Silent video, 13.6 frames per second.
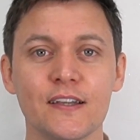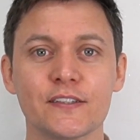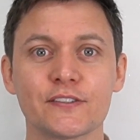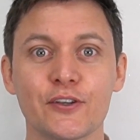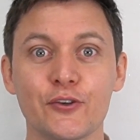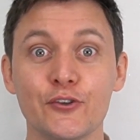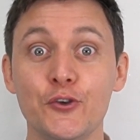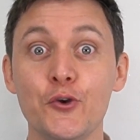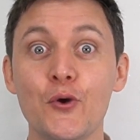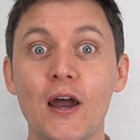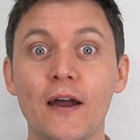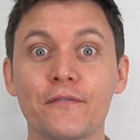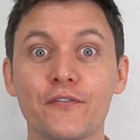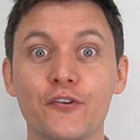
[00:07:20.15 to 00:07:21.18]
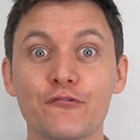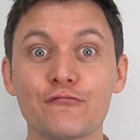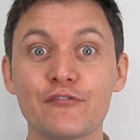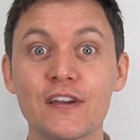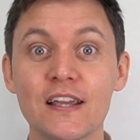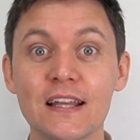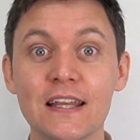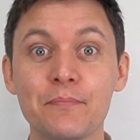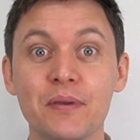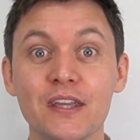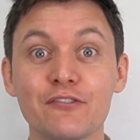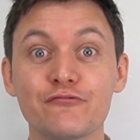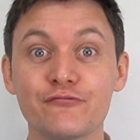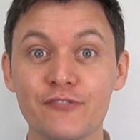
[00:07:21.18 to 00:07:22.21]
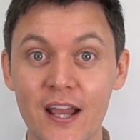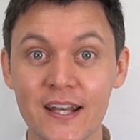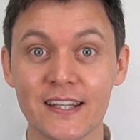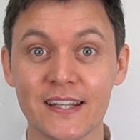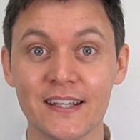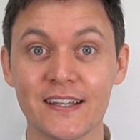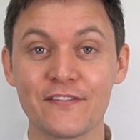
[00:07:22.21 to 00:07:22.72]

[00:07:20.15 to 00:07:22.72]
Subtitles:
So you have to really be ready